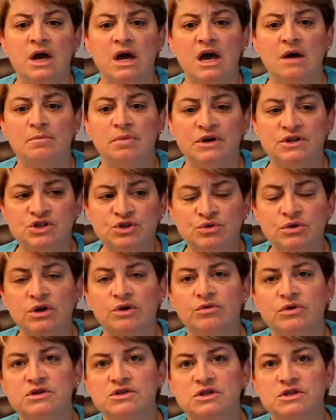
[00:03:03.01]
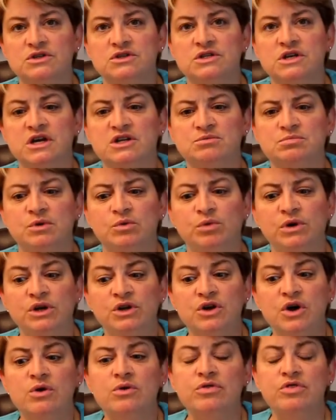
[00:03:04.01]
And by doing a risk assessment, we
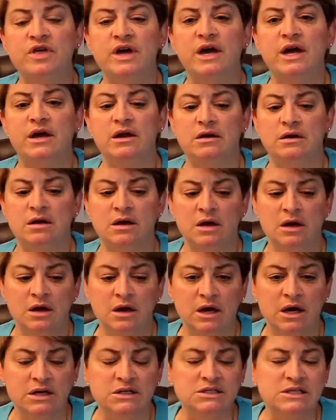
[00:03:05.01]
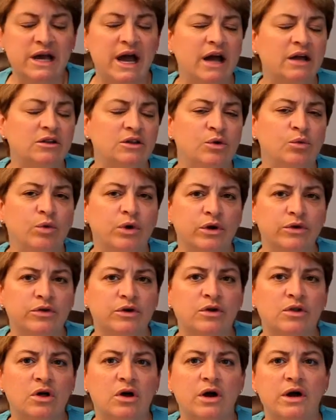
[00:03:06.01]
know then exactly where the
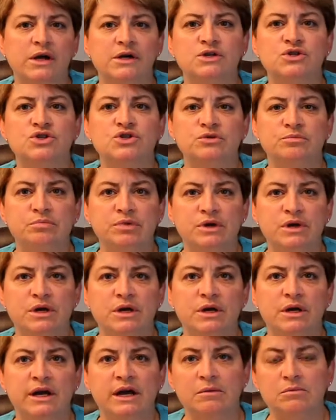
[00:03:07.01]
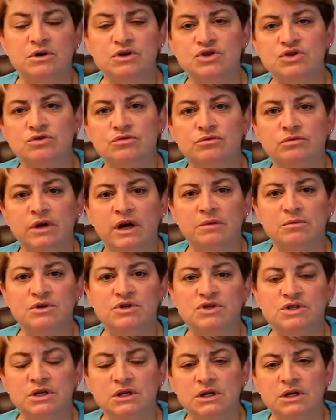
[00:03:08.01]
client should be and how
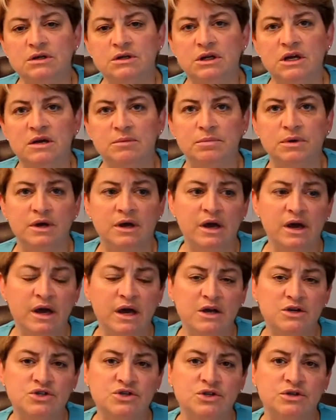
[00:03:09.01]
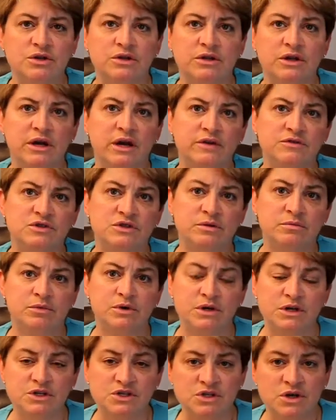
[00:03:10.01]
much they need to keep in cash so that they have some
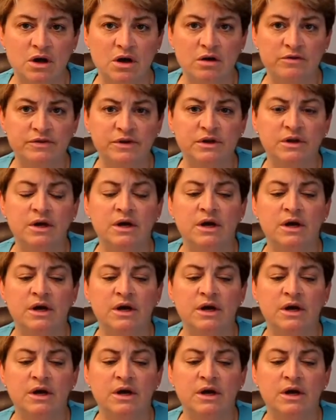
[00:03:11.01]
money solvent,